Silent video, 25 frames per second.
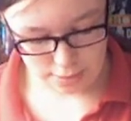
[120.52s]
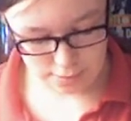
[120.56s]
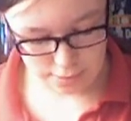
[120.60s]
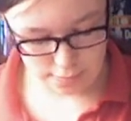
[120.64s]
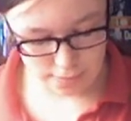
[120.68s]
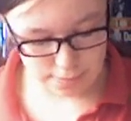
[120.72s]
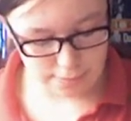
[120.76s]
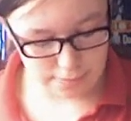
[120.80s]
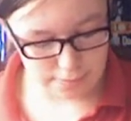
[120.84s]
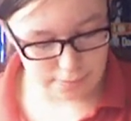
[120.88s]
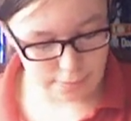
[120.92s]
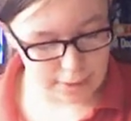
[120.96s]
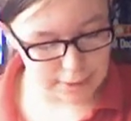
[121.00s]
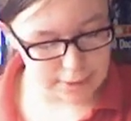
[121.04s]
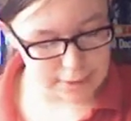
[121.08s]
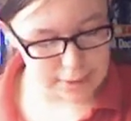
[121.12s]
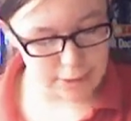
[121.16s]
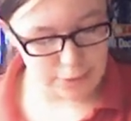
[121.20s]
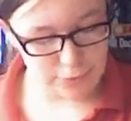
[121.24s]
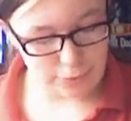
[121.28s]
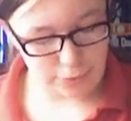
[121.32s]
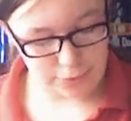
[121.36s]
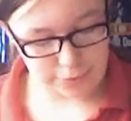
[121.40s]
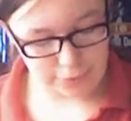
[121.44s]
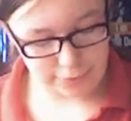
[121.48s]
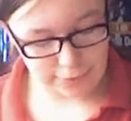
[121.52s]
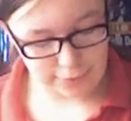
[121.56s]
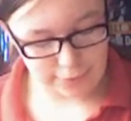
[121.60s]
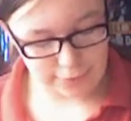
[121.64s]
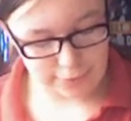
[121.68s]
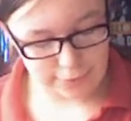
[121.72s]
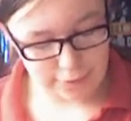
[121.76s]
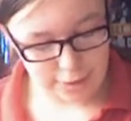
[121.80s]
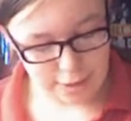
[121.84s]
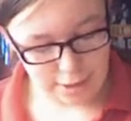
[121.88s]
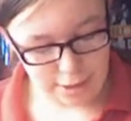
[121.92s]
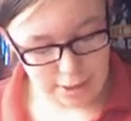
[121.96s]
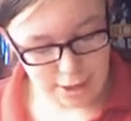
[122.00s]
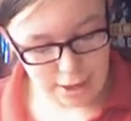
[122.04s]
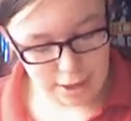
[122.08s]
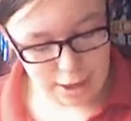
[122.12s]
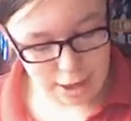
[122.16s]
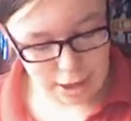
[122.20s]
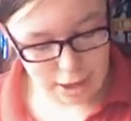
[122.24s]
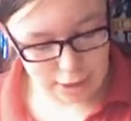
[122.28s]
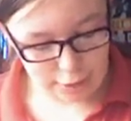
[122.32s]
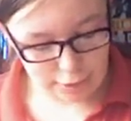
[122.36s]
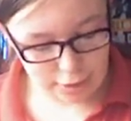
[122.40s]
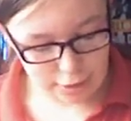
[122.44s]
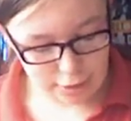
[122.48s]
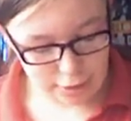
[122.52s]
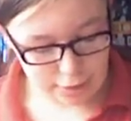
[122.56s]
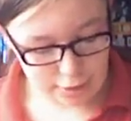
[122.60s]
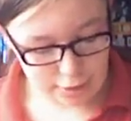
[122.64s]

"My dear Watson, I write